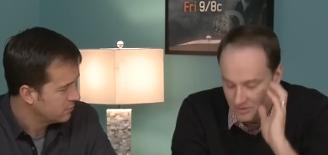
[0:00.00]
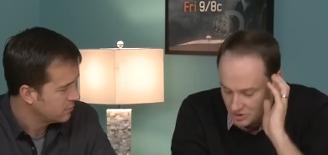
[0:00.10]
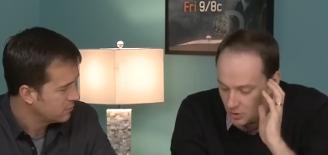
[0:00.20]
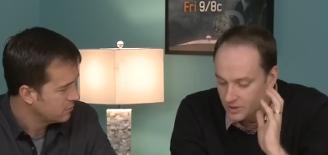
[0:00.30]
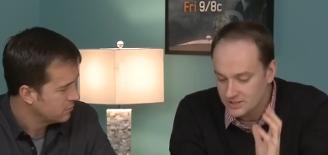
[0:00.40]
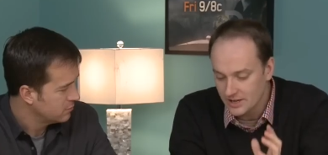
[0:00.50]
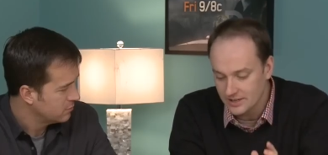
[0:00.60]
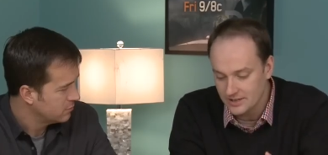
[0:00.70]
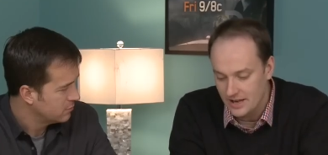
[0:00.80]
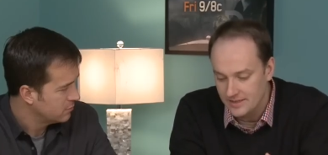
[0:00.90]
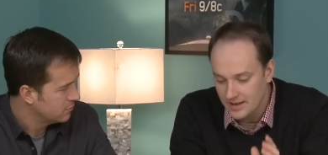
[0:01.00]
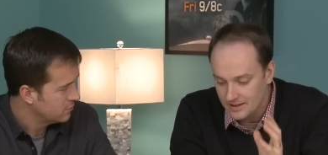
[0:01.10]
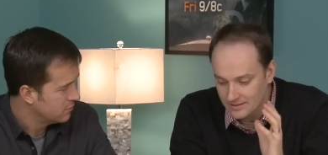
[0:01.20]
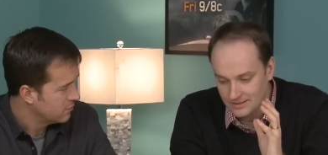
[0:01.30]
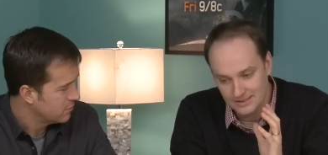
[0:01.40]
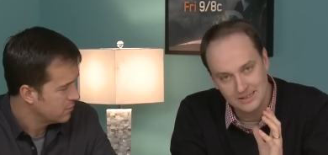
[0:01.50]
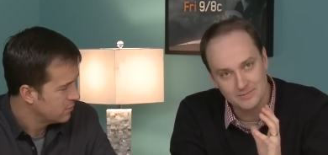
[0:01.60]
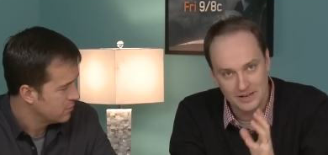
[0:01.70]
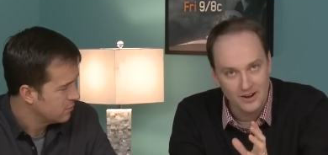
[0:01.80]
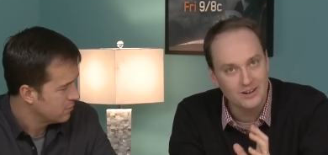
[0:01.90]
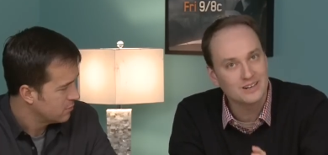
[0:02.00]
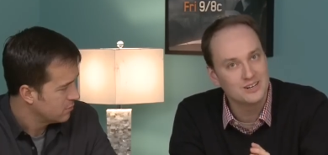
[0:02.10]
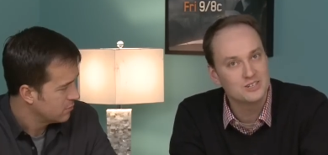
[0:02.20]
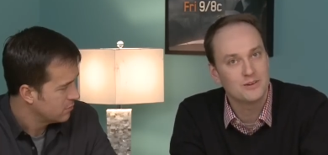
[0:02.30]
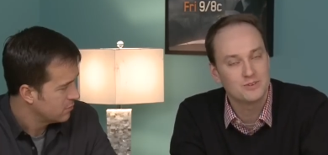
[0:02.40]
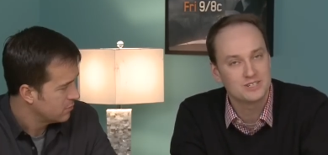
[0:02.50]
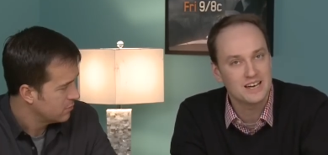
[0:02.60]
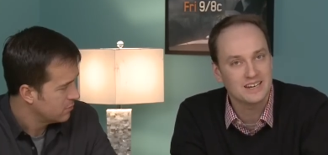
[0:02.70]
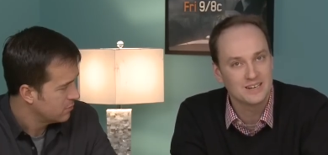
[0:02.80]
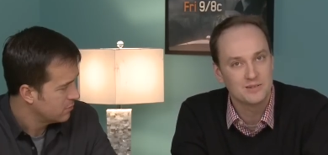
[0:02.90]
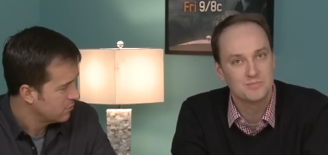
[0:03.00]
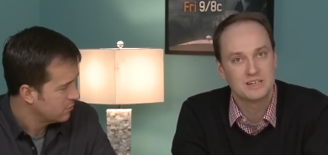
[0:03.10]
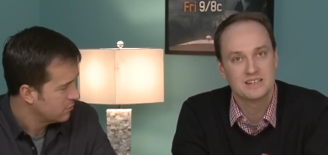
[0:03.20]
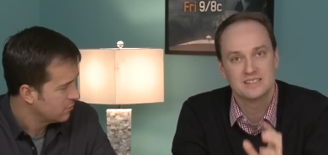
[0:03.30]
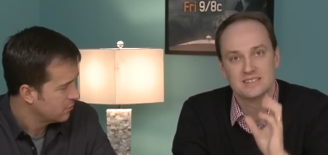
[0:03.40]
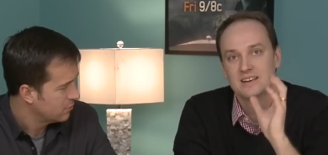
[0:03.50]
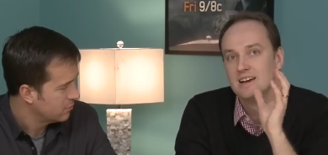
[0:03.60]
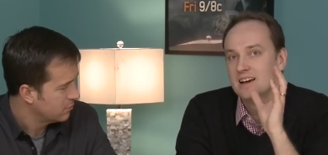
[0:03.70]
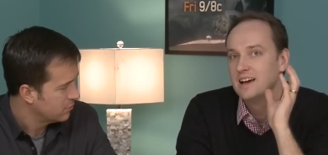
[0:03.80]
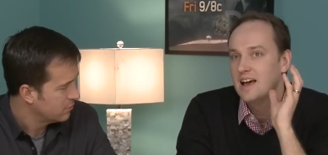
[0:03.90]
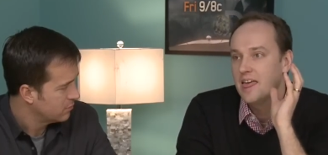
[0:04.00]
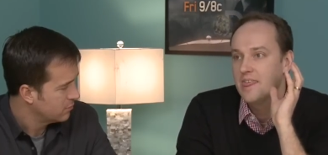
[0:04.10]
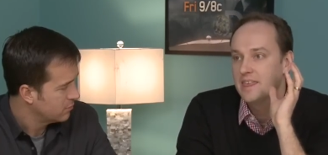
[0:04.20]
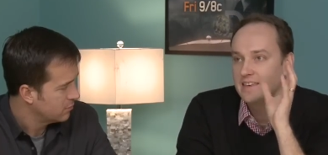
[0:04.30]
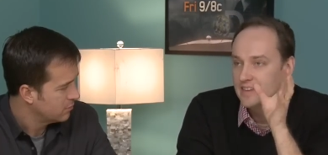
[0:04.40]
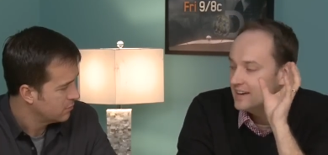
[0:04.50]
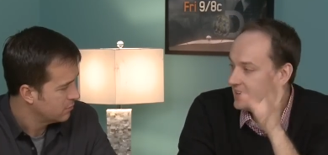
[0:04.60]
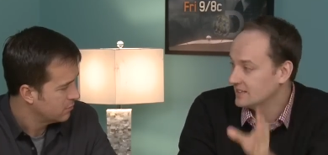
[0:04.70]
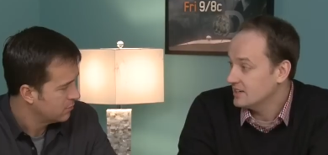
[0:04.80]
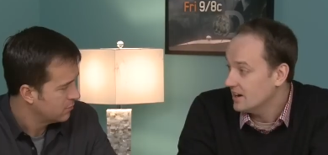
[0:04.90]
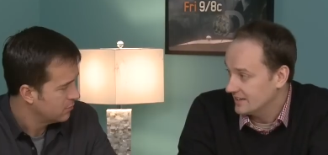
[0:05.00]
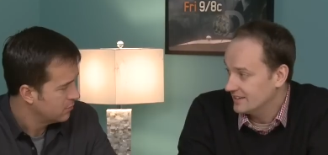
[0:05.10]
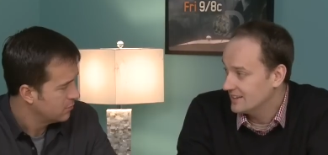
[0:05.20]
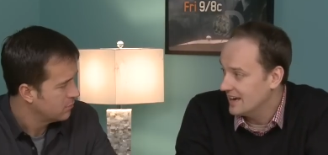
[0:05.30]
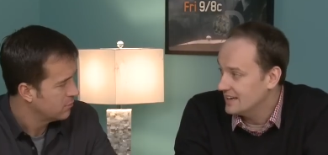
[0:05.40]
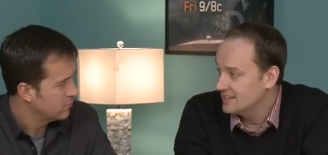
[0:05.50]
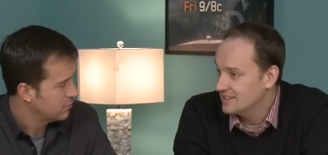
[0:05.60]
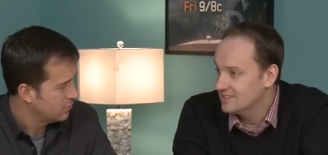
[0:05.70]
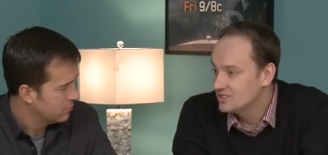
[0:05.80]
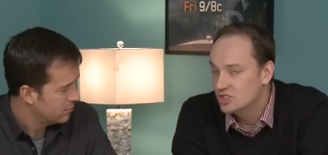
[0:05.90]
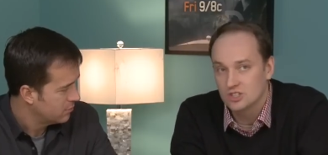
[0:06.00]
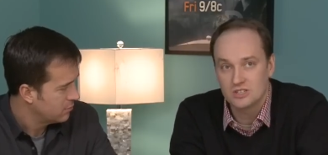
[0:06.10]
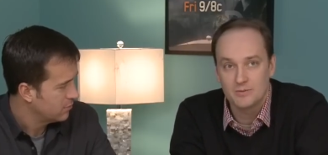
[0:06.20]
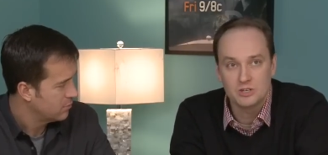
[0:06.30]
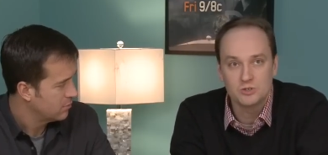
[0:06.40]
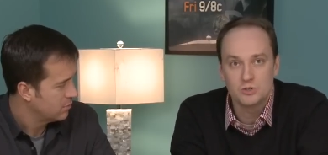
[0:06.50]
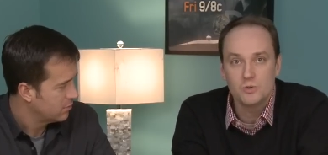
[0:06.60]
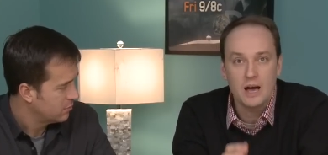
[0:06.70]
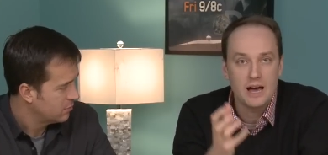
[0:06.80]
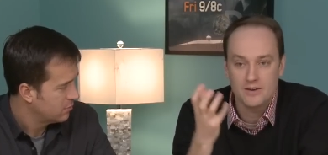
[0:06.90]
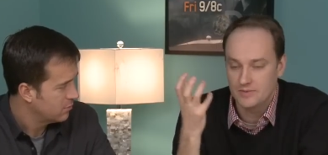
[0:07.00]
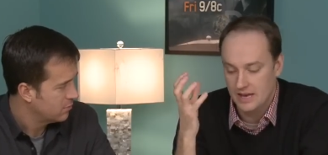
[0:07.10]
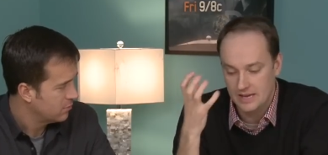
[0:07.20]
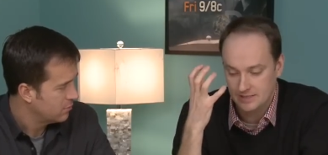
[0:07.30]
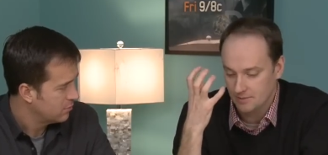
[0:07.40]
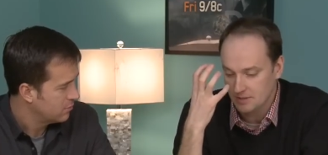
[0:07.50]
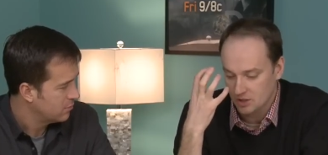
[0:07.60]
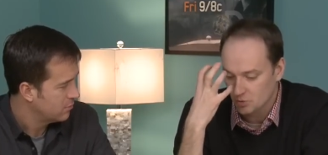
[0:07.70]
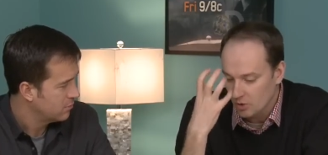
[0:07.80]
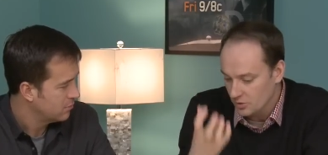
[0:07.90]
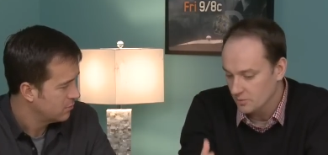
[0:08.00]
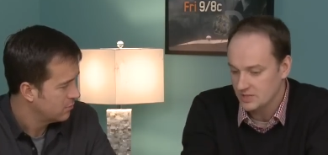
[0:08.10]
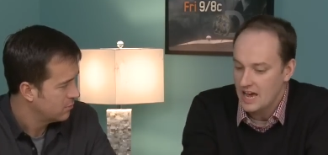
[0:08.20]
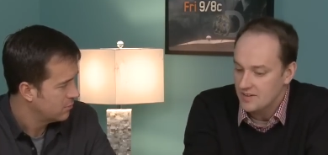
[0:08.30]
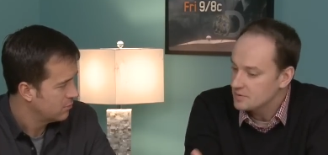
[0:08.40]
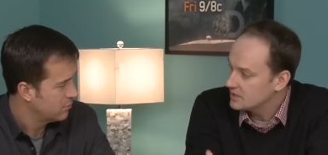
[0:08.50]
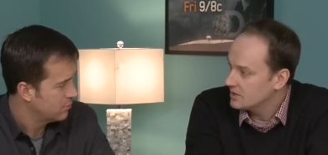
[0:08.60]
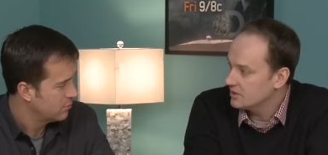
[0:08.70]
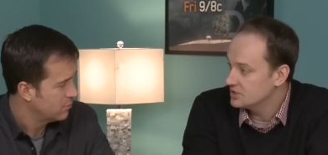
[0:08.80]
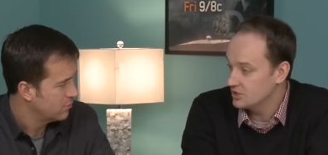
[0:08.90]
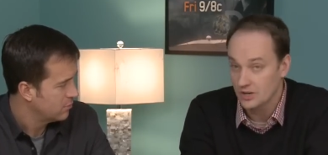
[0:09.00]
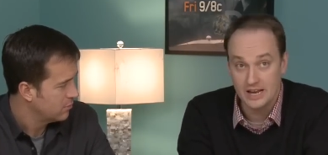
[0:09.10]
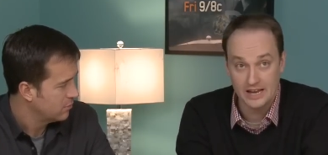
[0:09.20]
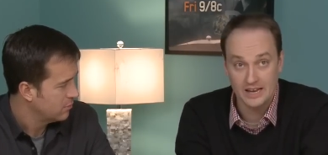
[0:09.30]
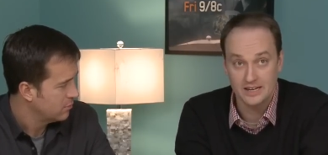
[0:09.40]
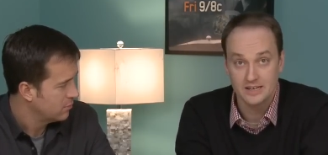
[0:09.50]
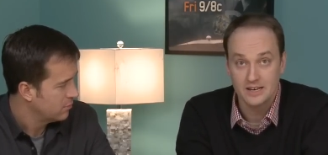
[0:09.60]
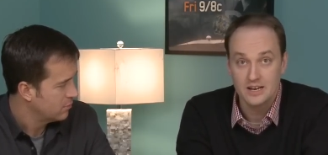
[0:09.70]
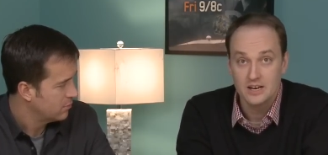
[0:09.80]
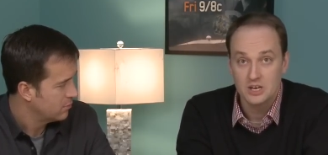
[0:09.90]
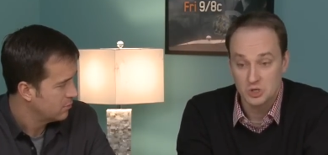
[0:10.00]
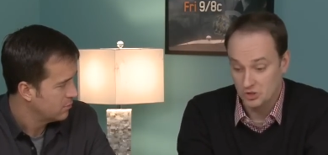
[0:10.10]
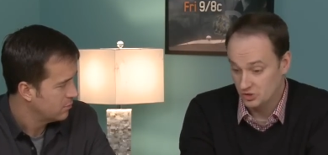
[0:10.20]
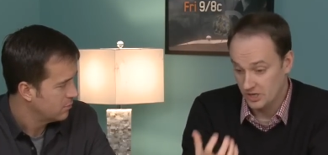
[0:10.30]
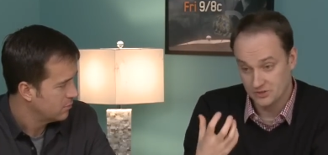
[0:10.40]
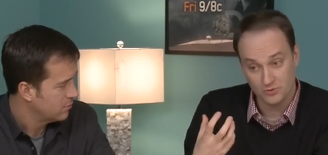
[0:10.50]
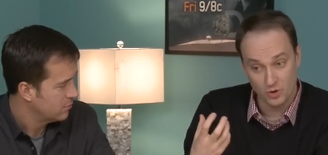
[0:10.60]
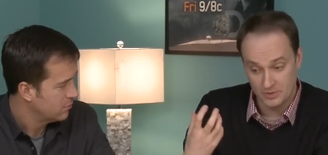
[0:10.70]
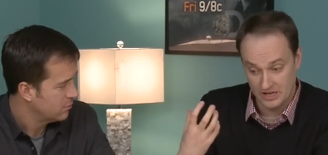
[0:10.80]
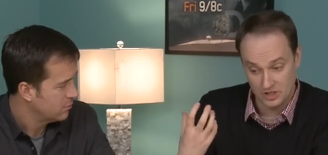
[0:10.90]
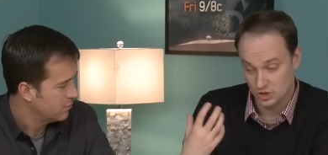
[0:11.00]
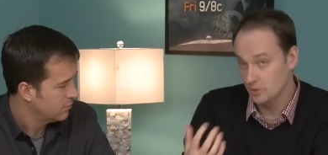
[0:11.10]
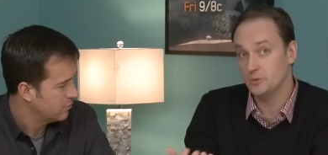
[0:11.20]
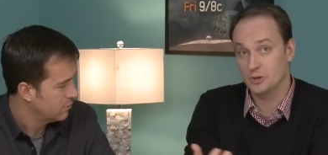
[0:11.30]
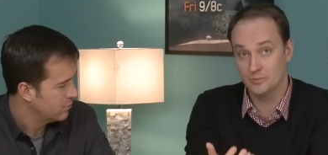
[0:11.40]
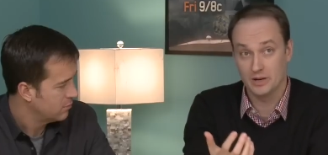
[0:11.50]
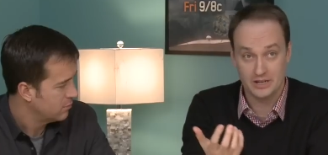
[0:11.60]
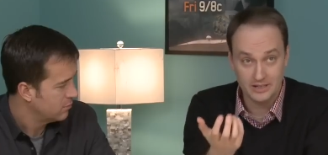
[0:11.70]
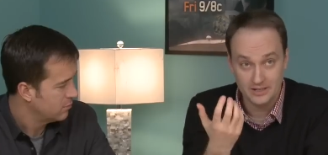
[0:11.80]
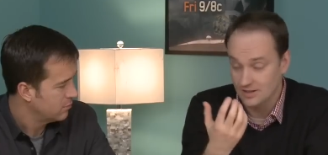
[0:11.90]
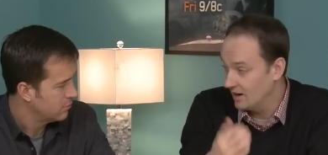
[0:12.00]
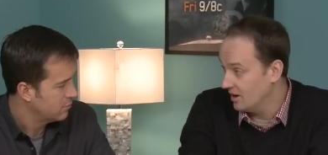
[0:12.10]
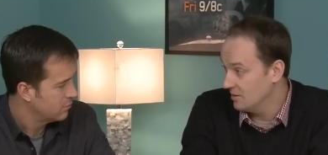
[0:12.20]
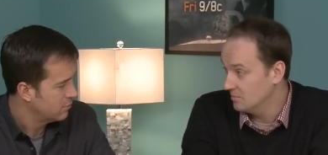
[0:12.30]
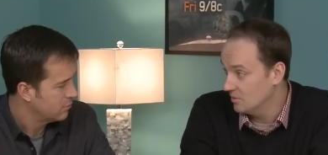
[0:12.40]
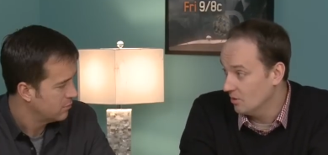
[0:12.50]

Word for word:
Speaker 1: I was so excited, and then yeah, my heart kind of dropped for a second because they then had to cut it. And just, I mean, you have a something that's worth almost a half million dollars in your hand. You could transform it and triple your money, um,